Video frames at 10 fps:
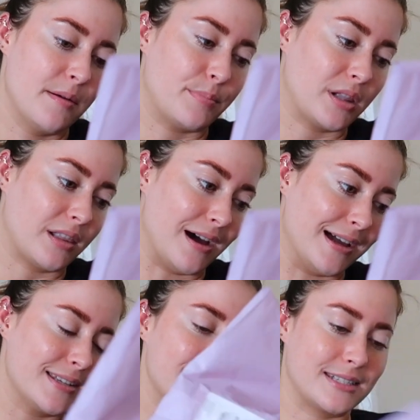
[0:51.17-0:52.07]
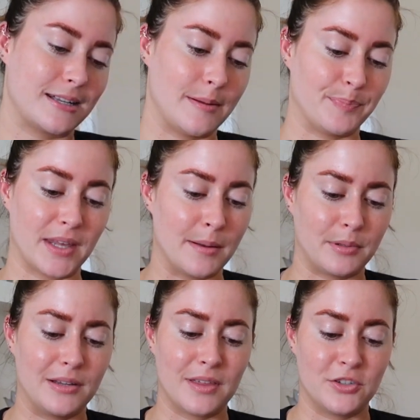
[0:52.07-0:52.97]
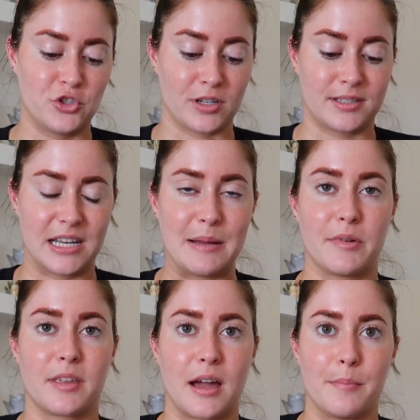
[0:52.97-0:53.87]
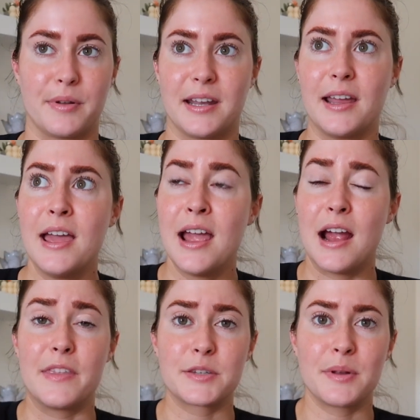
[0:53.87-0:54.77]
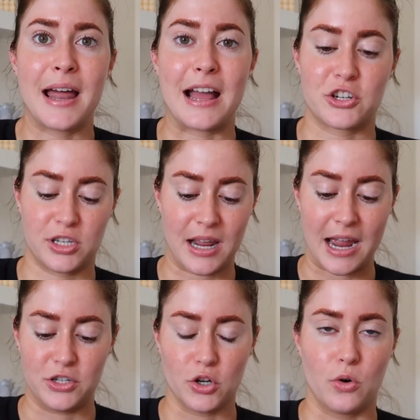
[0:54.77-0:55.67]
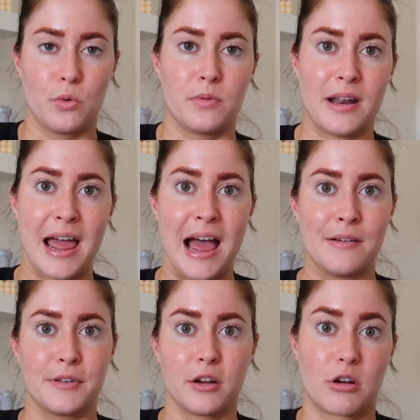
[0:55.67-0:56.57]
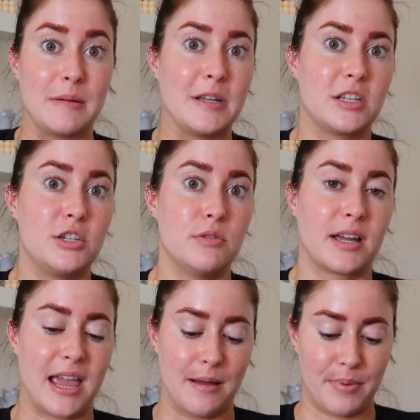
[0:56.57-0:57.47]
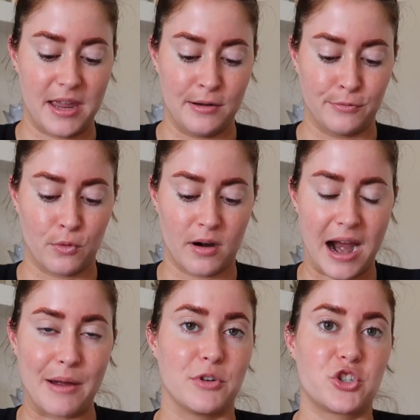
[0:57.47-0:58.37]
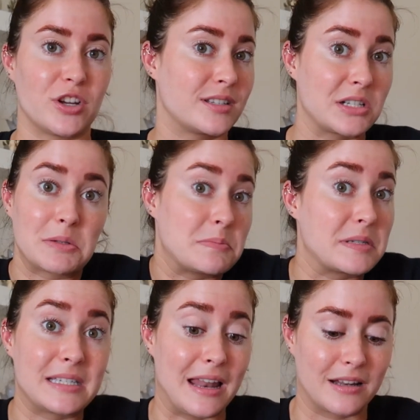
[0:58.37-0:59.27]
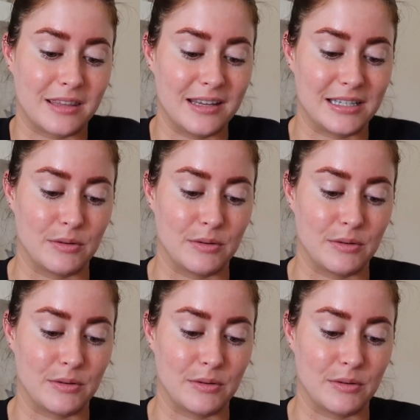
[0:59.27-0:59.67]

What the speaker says: Plus, and I believe that's just the name of the company. And this one actually I don't have an agreement to do a campaign for. I was just sent this.